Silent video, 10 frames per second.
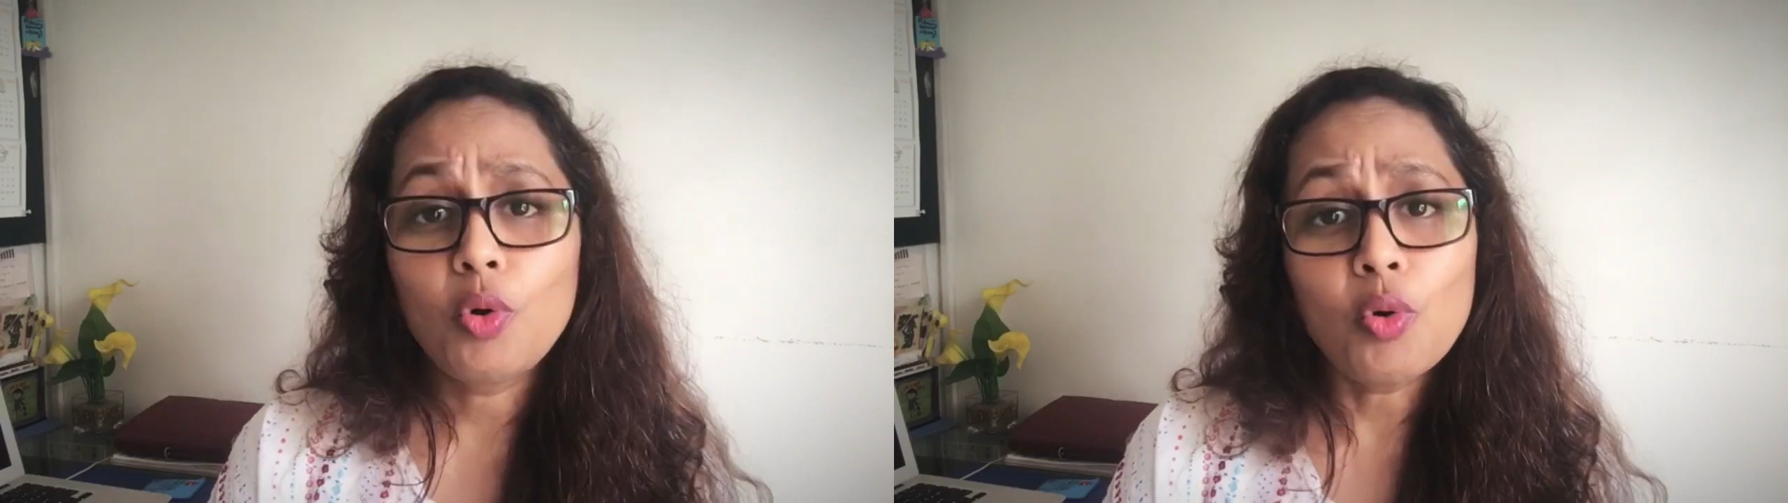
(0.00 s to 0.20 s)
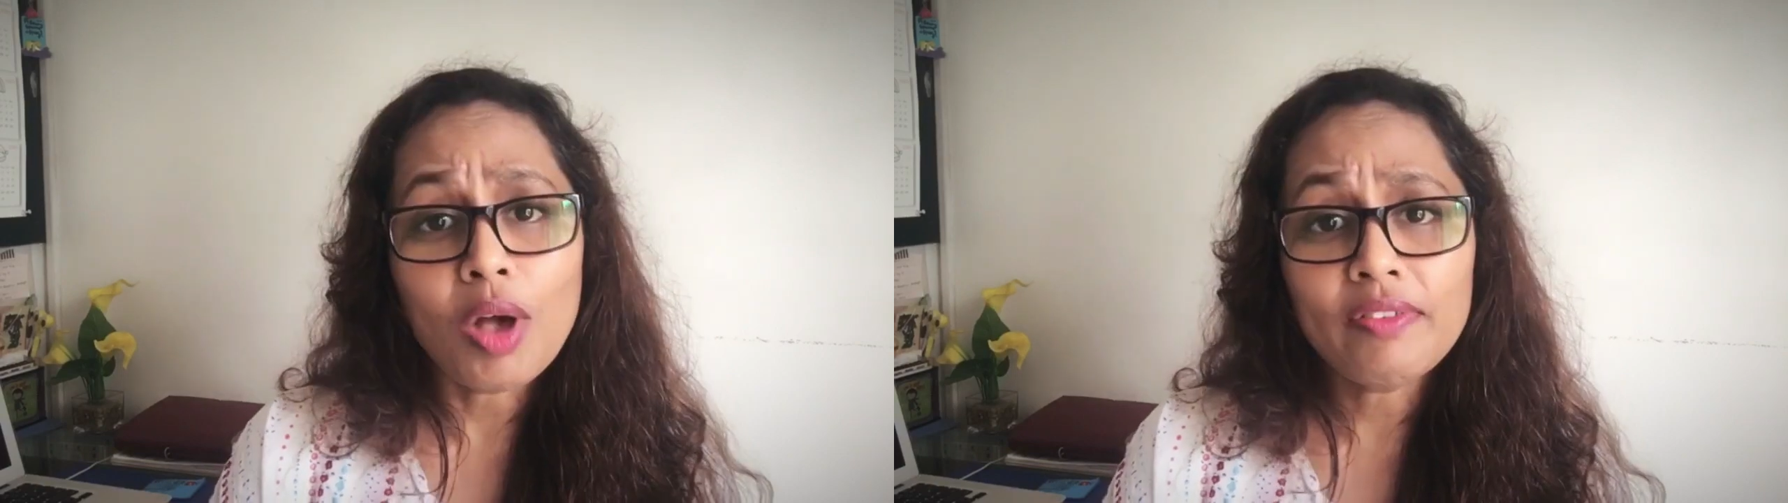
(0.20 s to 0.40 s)

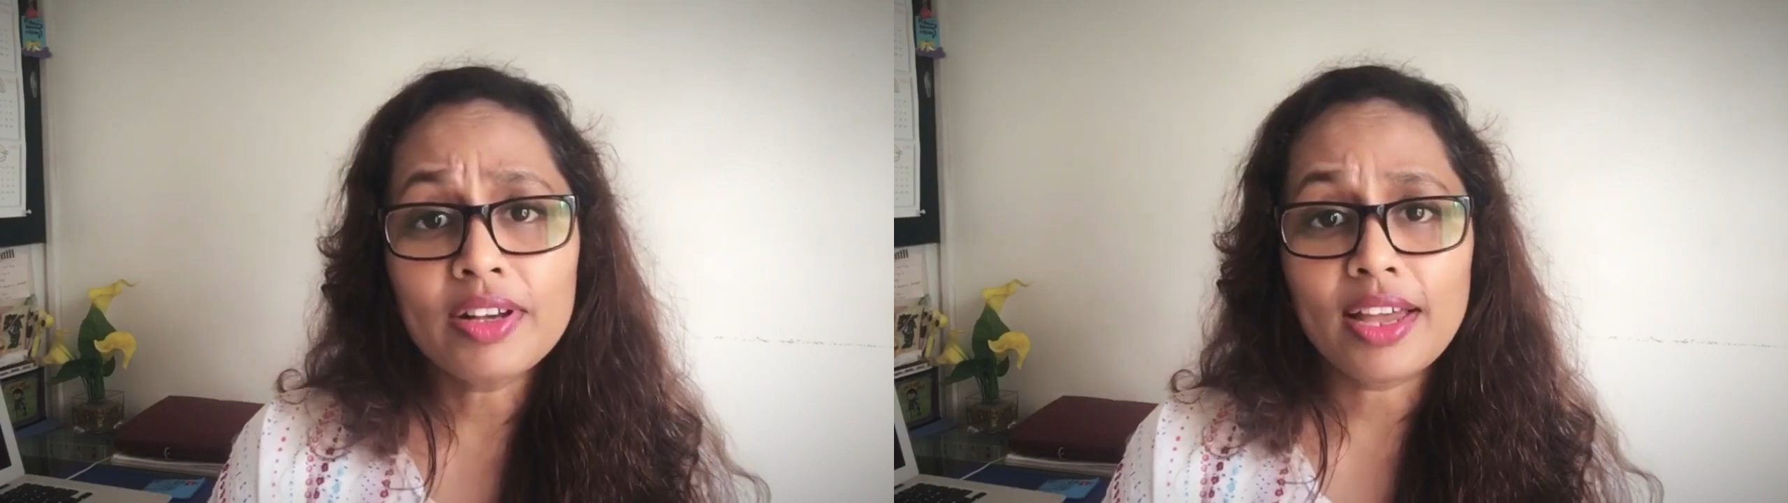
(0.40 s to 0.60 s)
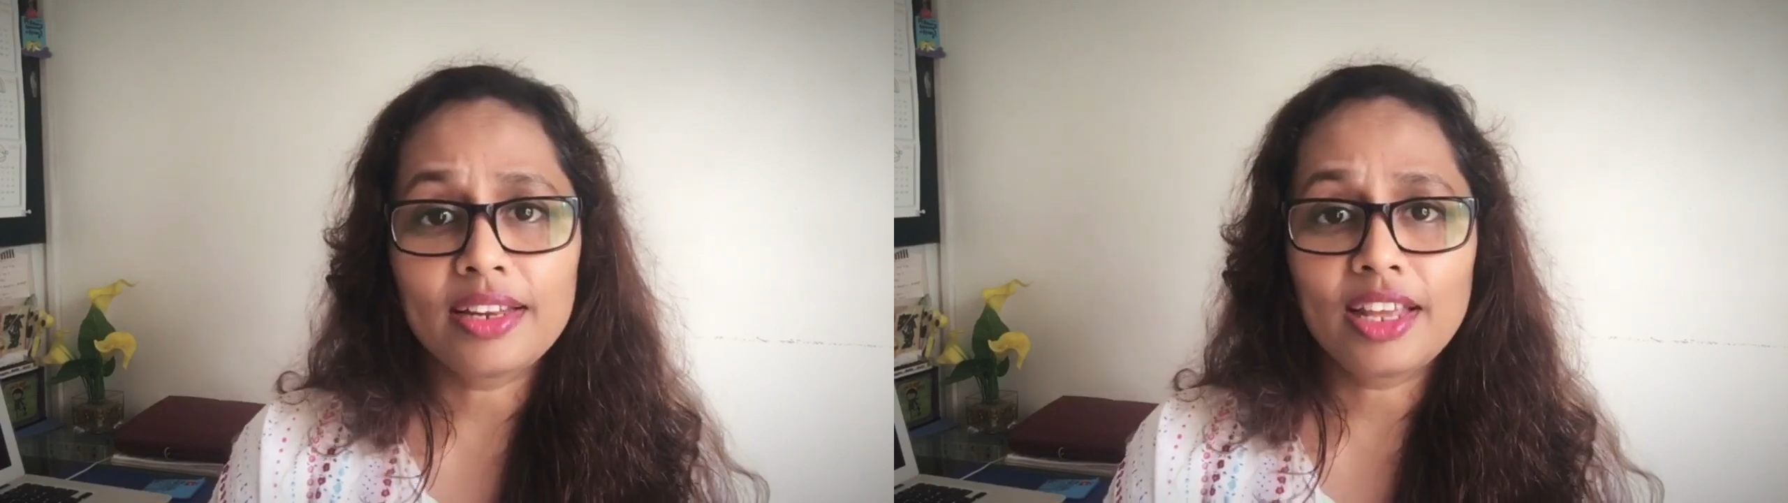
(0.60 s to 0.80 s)
whoever
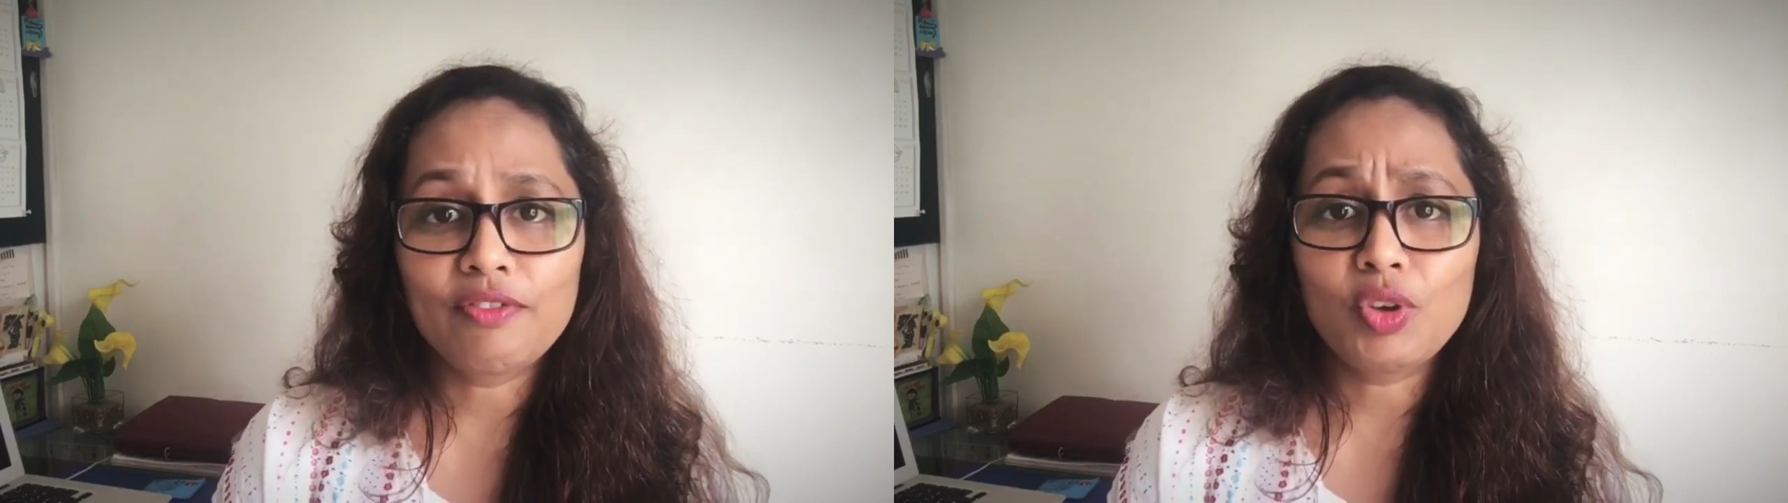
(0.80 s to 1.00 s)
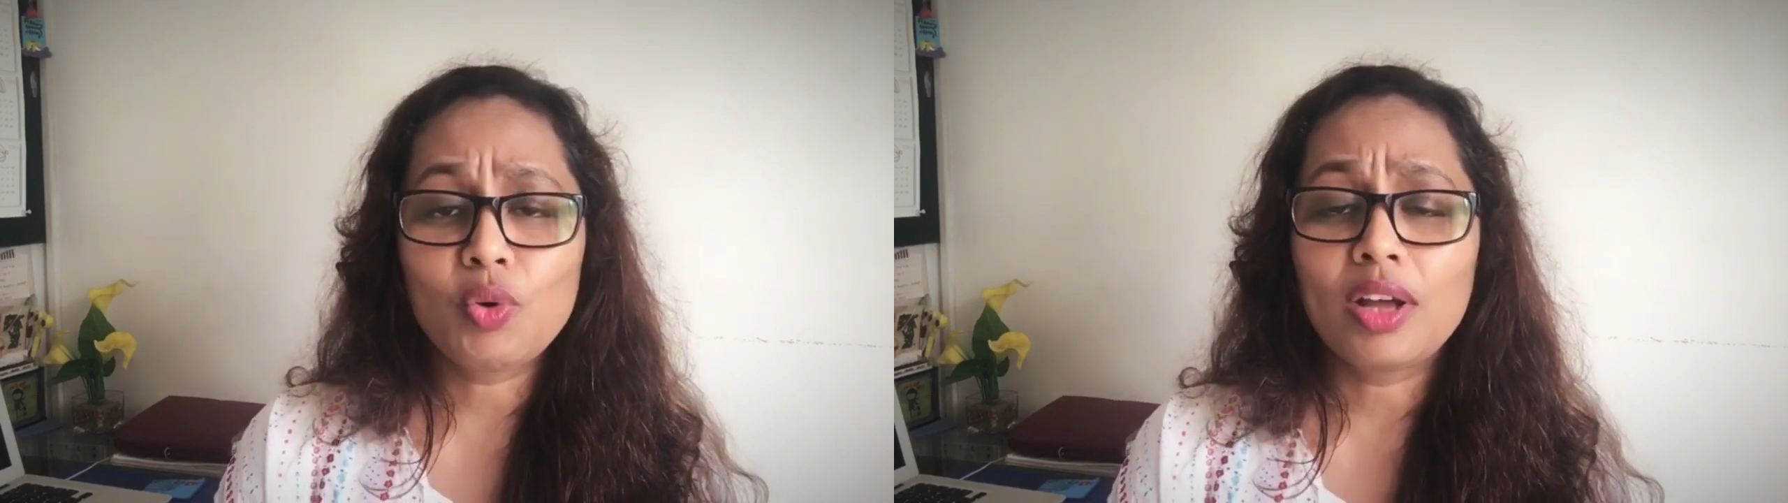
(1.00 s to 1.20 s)
can
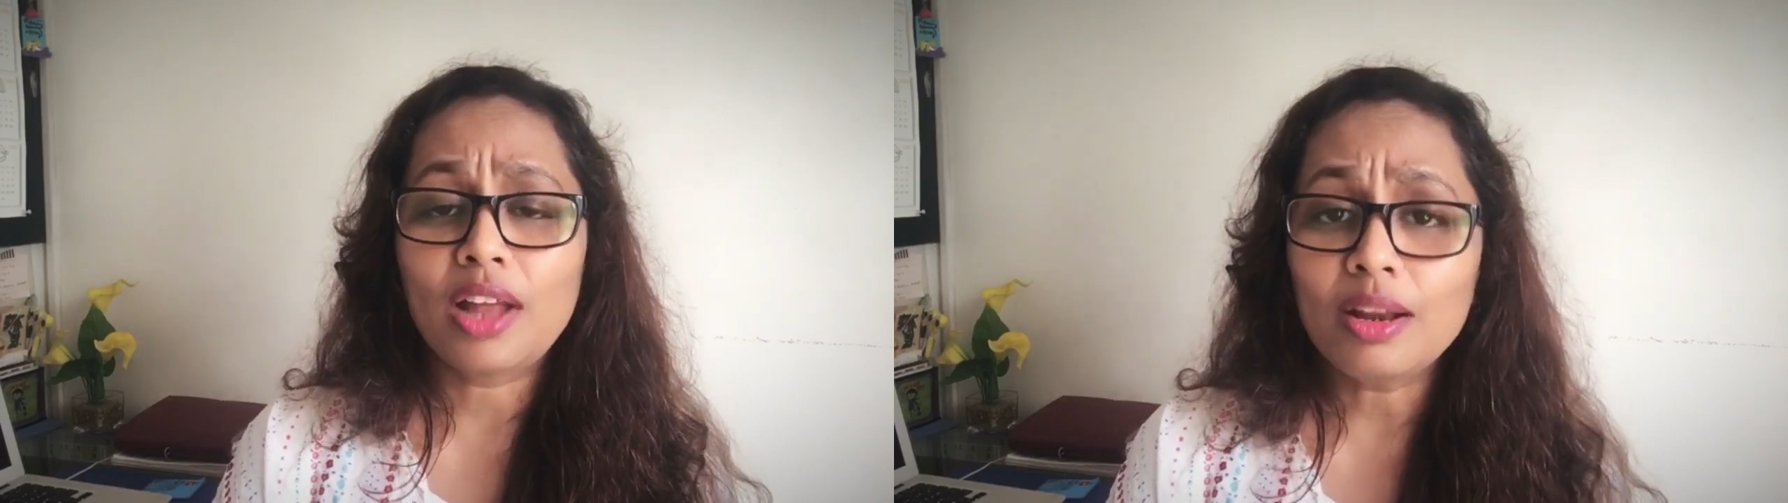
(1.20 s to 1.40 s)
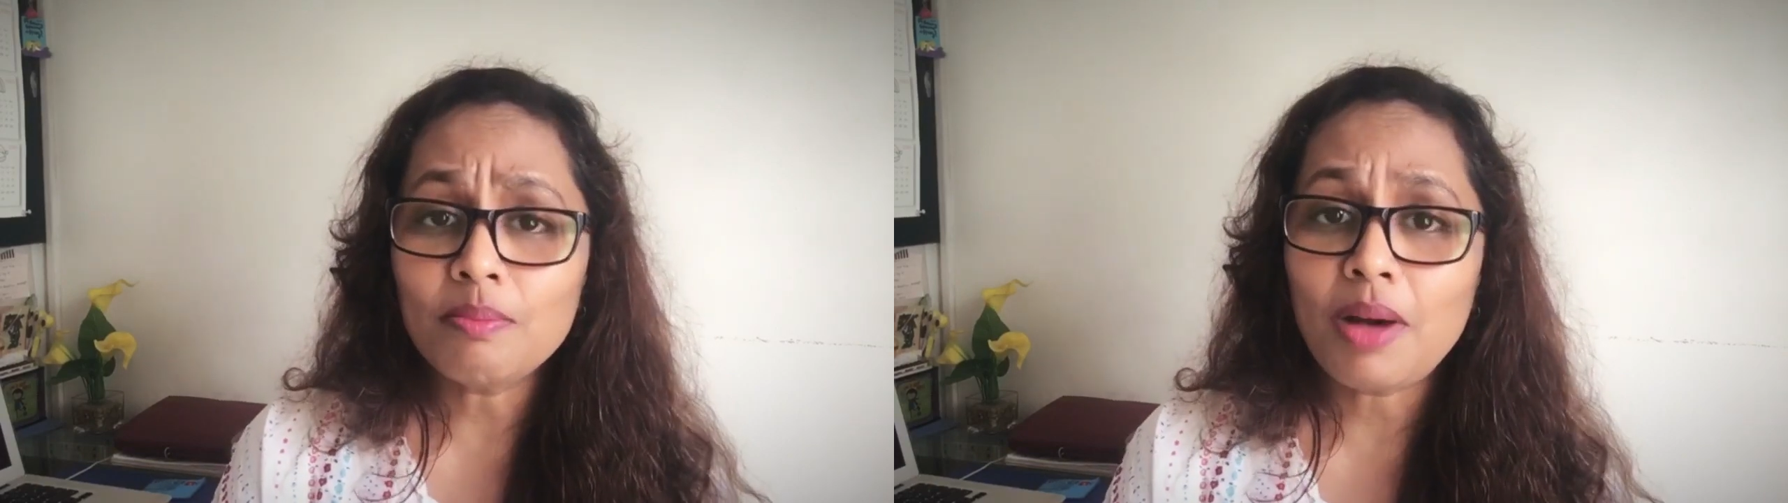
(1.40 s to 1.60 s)
give you an
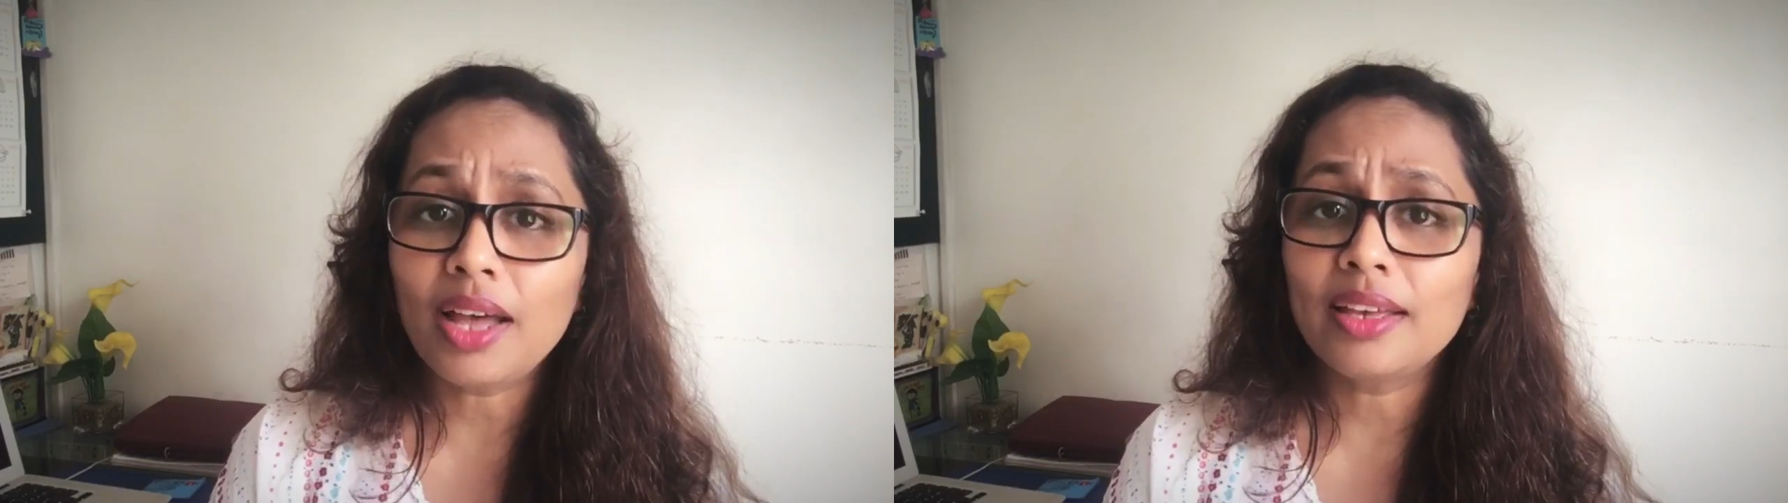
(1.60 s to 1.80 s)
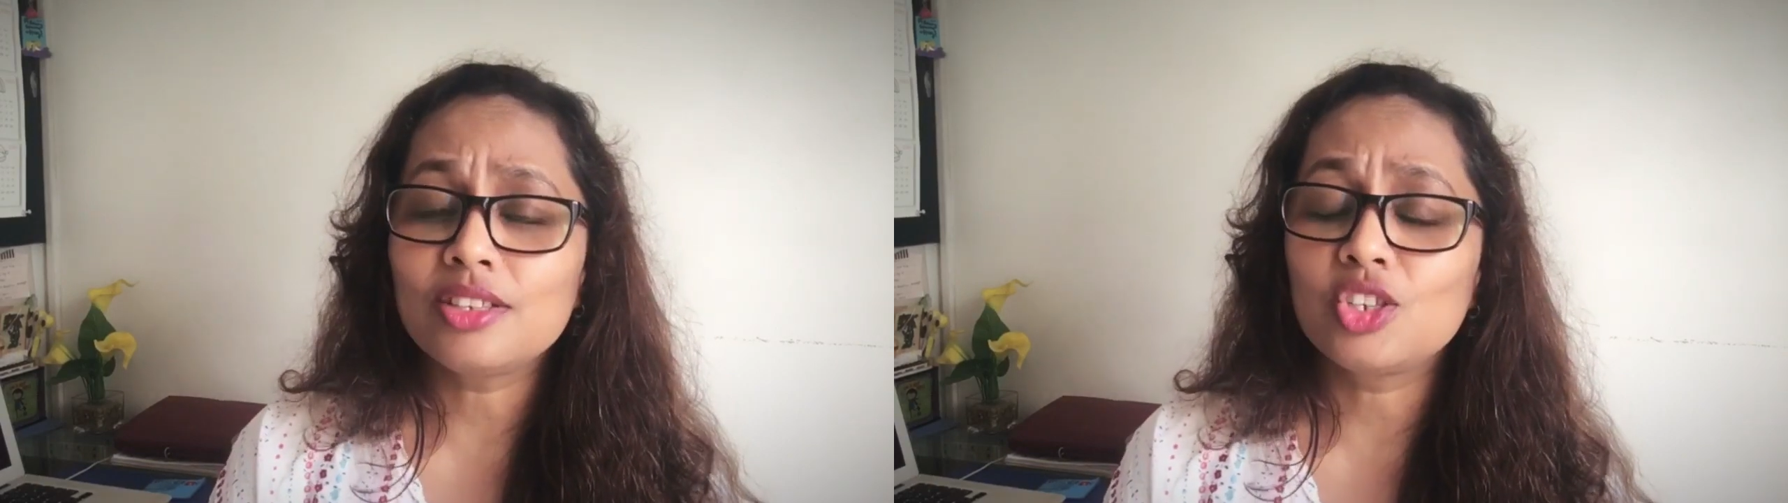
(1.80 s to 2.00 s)

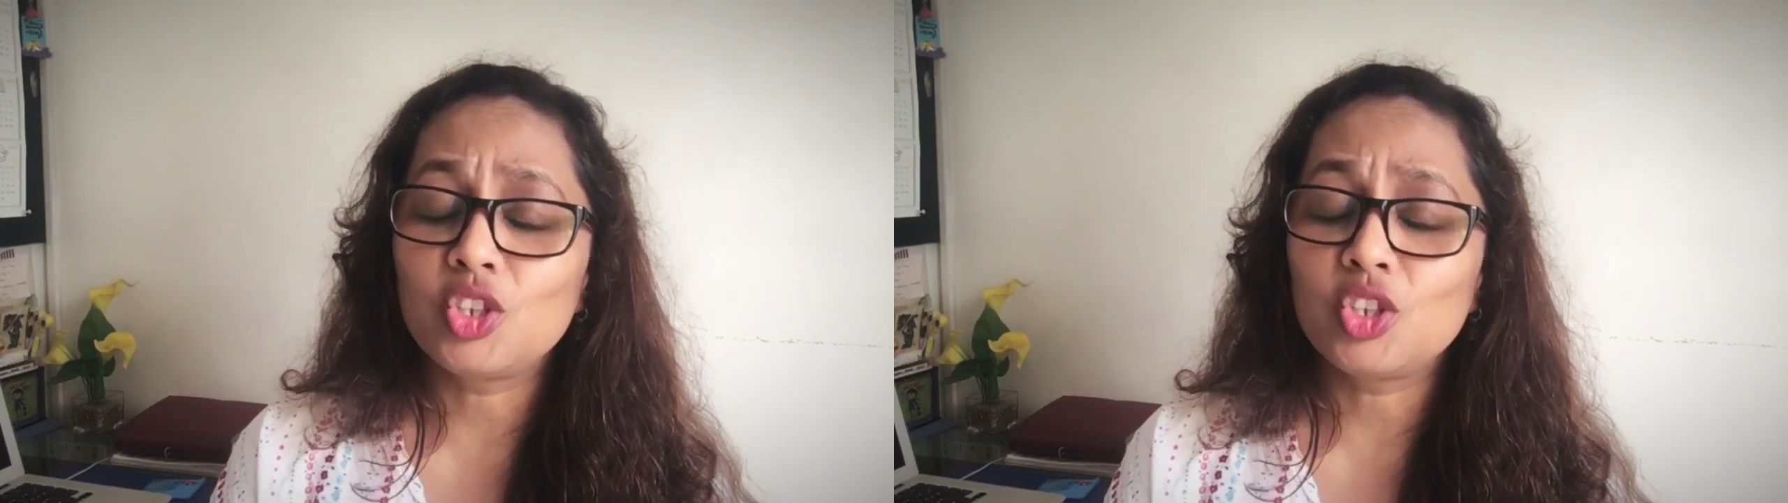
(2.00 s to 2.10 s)
unbiased,